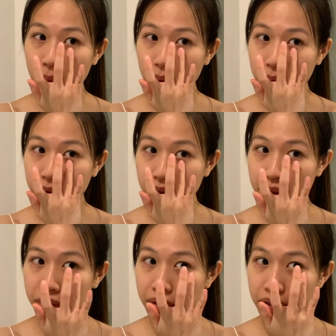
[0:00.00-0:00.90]
I'm just gonna
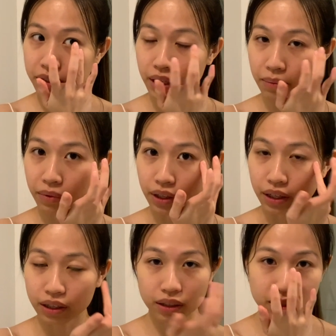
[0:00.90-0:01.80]
do the same
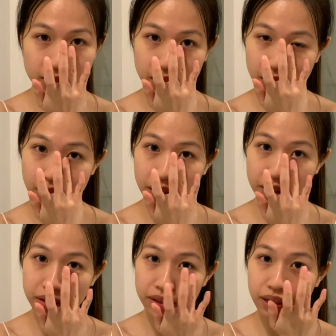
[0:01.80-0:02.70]
thing to the
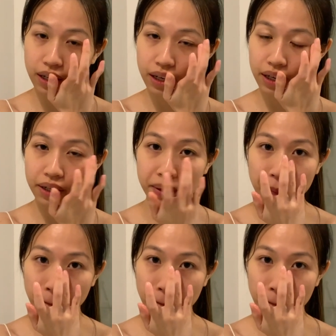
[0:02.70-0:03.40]
other side.